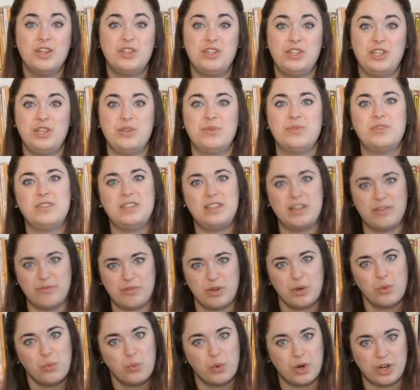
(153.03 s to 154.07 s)
to use
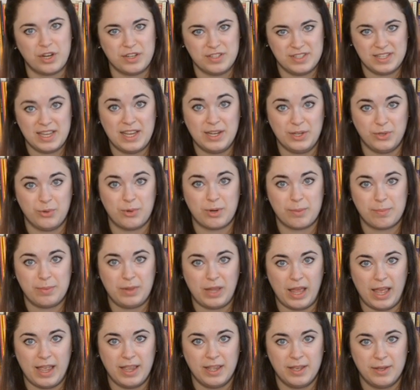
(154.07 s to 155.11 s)
different words in your
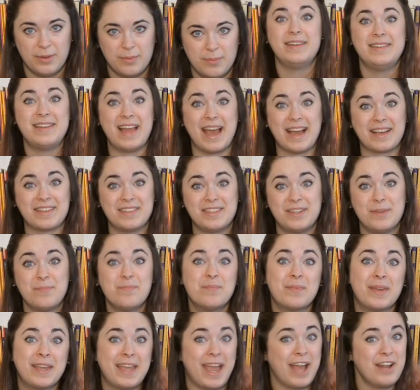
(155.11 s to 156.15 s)
play. Next,
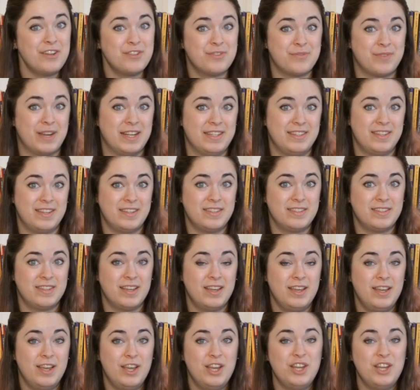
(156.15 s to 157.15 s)
catchphrases.